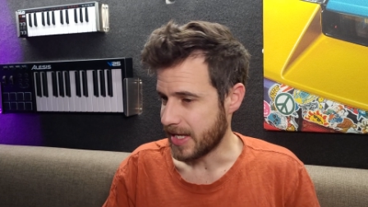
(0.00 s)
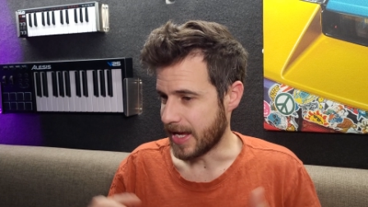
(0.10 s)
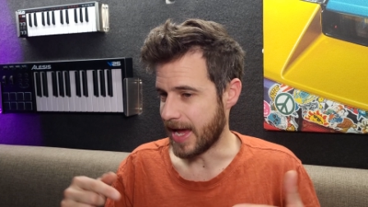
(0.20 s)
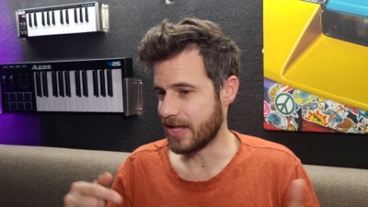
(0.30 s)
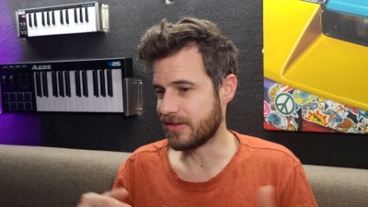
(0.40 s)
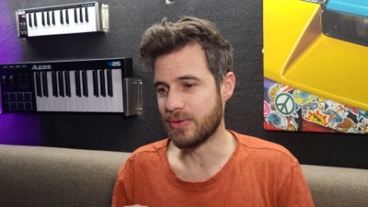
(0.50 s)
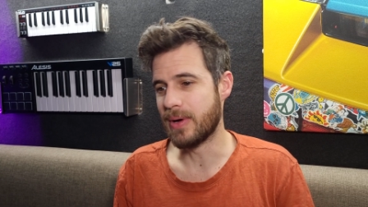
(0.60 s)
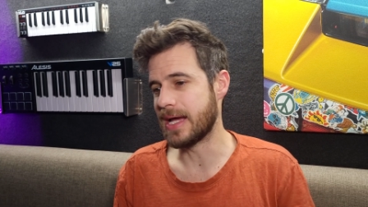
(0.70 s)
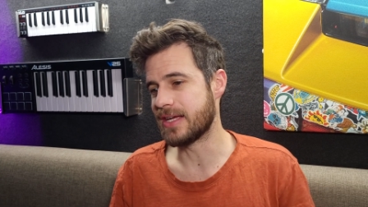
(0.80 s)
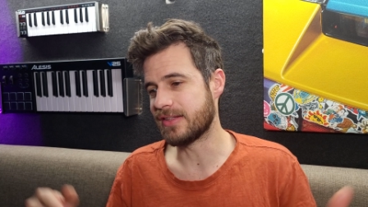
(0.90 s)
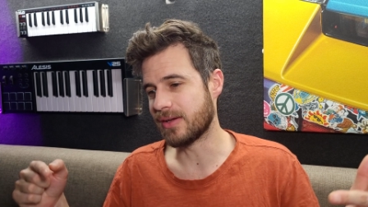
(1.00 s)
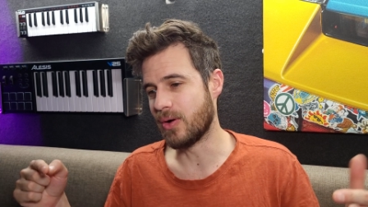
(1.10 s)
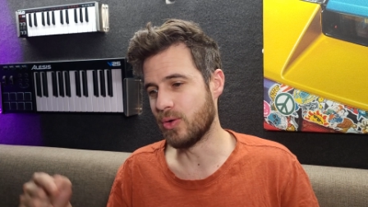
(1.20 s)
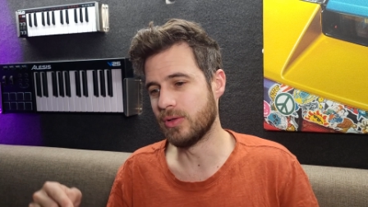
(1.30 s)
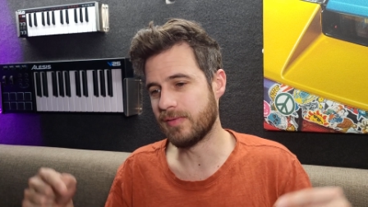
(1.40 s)
Now, as always,
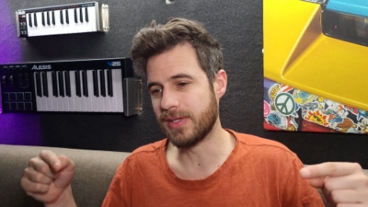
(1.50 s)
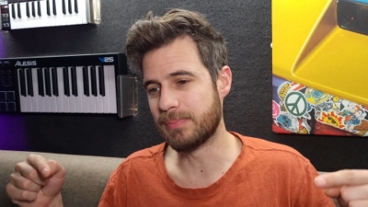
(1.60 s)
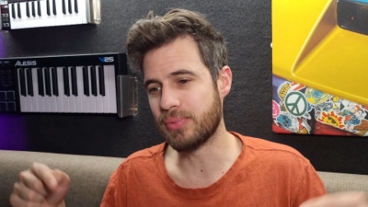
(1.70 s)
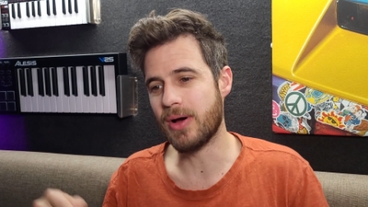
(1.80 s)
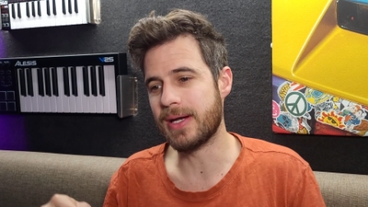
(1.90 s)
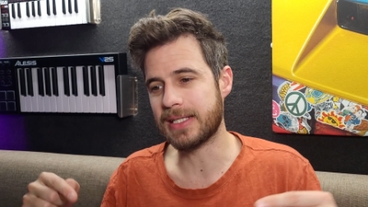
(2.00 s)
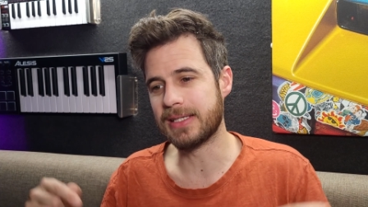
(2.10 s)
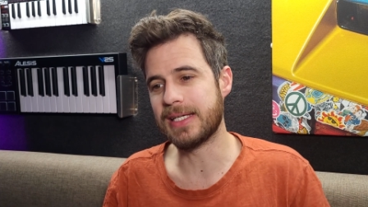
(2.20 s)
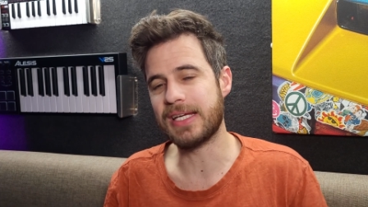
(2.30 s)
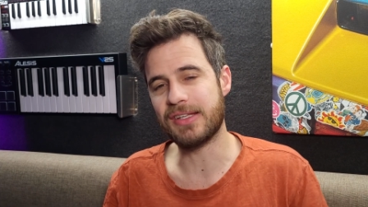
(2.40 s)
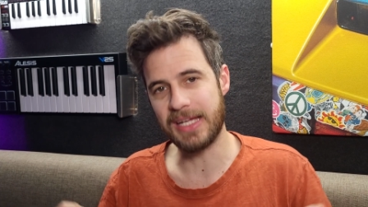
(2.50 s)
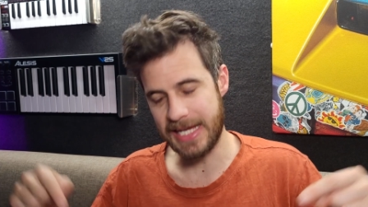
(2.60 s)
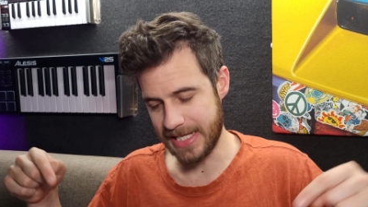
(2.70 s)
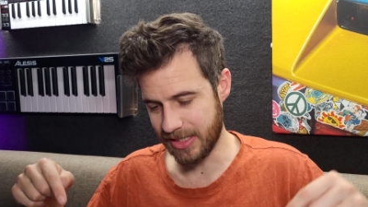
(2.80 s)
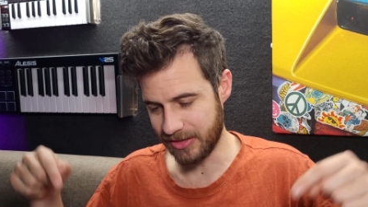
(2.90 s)
all of the product links are
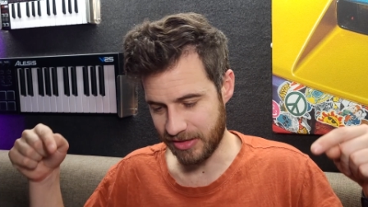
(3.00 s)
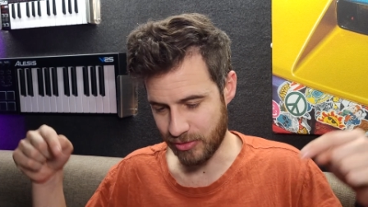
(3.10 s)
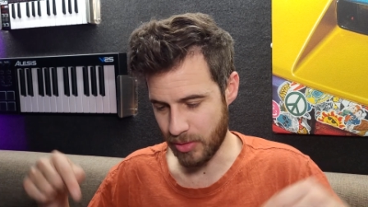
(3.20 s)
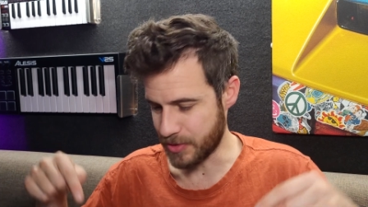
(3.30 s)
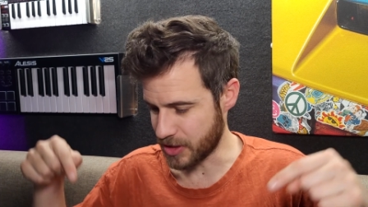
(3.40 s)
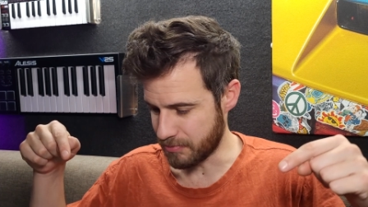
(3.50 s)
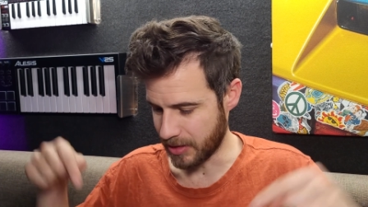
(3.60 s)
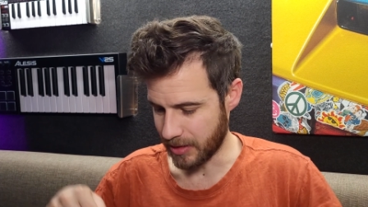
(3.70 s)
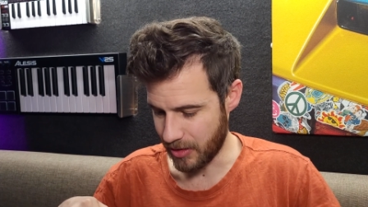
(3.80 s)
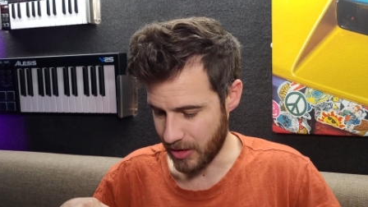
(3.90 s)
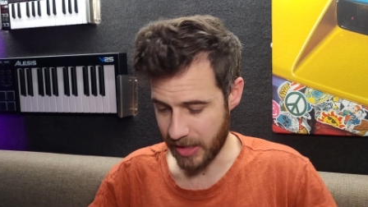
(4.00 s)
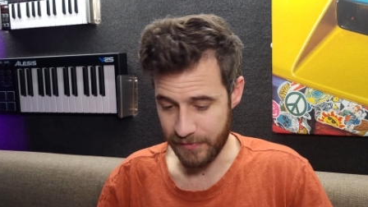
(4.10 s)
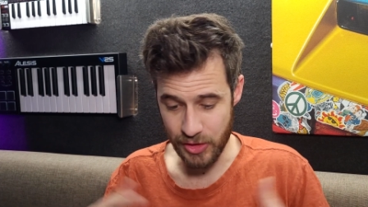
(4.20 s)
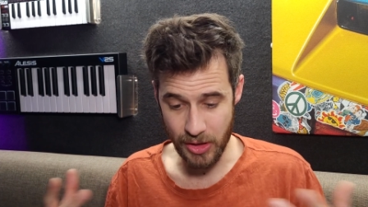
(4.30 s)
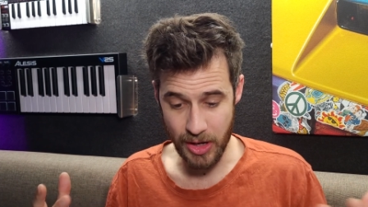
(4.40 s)
in the description below. And
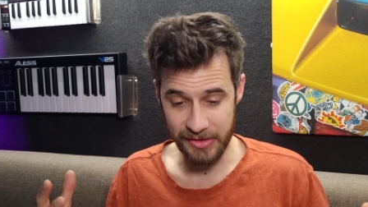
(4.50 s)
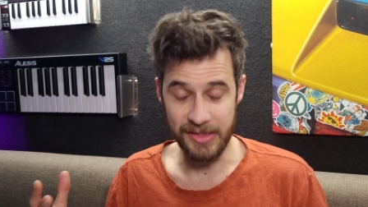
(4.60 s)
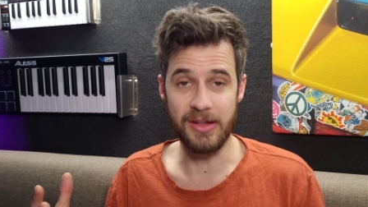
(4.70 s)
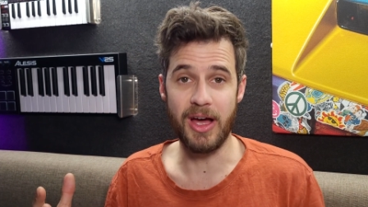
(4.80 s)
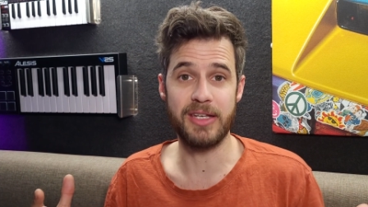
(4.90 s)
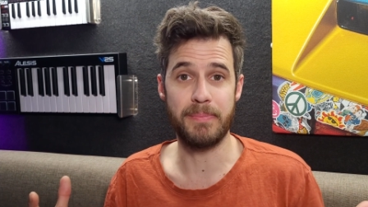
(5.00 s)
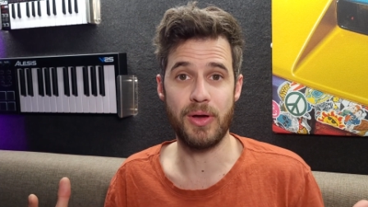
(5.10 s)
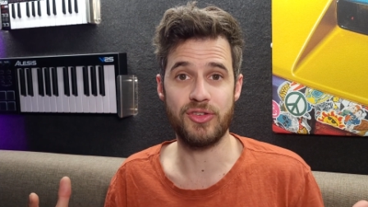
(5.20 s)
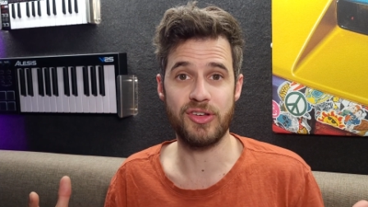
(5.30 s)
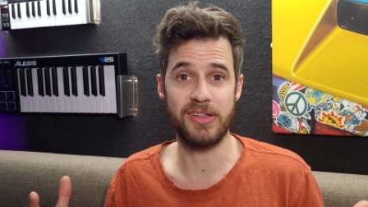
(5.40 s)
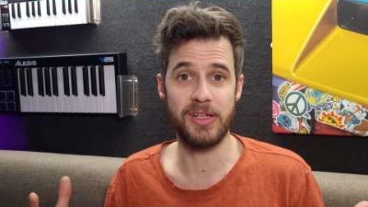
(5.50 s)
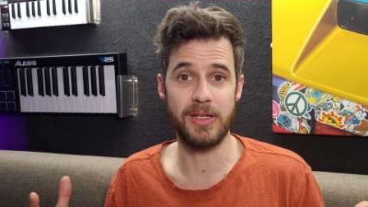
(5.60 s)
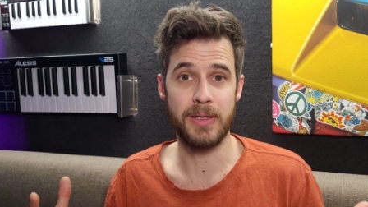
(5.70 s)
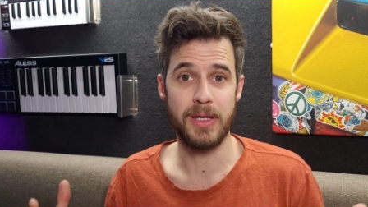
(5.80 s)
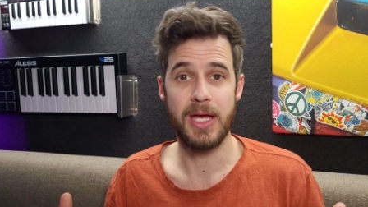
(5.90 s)
if you guys decide to purchase it,
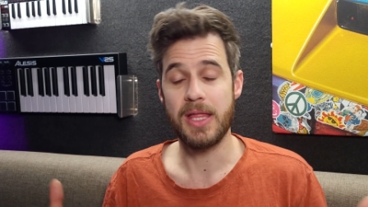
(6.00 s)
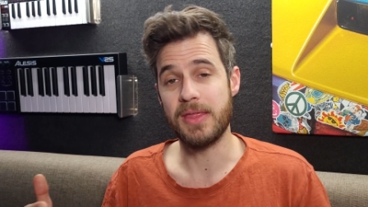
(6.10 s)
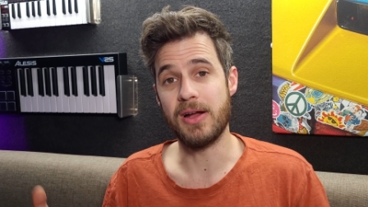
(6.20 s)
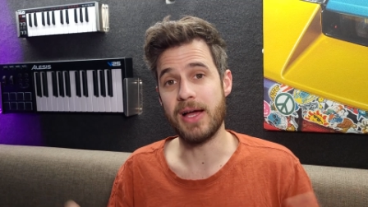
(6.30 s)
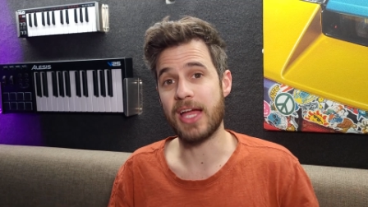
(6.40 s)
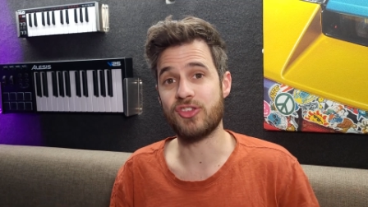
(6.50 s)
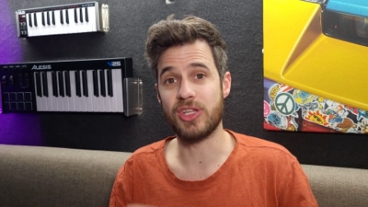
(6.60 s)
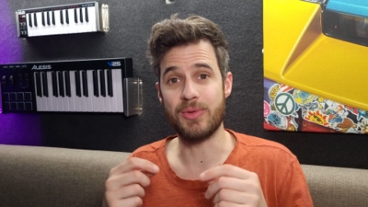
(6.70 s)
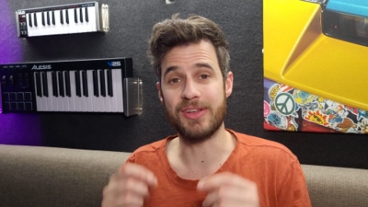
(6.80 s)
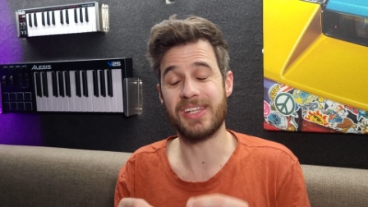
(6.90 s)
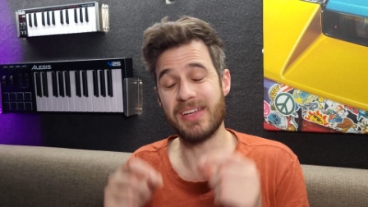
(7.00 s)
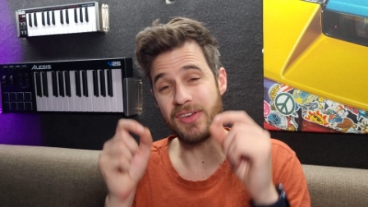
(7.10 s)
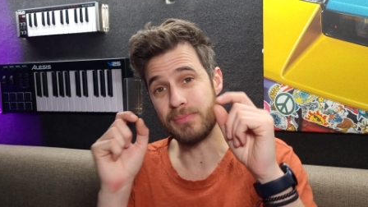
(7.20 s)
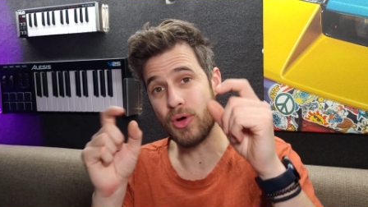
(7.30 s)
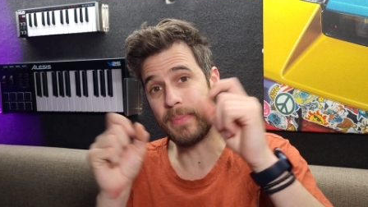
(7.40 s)
then I actually receive
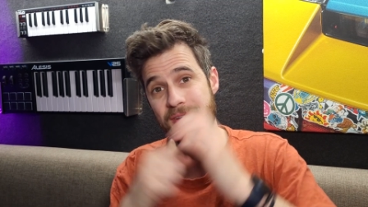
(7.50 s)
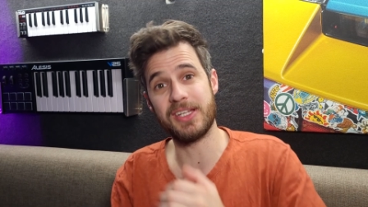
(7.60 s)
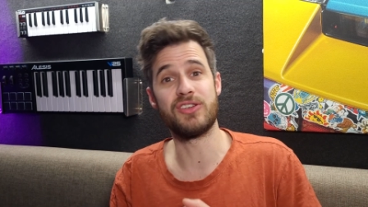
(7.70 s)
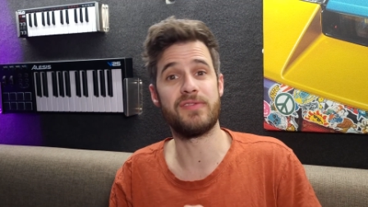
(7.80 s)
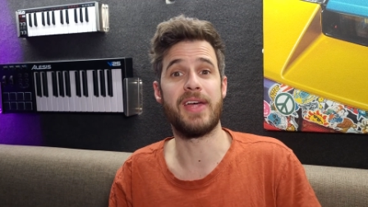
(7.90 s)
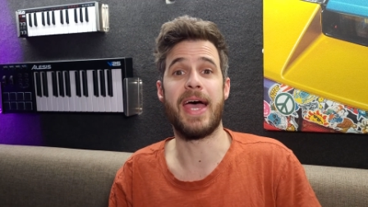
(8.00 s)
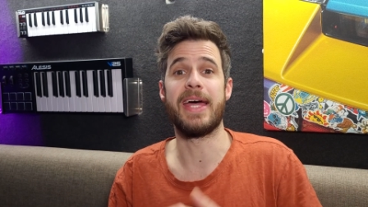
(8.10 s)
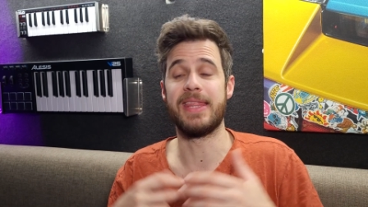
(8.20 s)
a small percentage of that.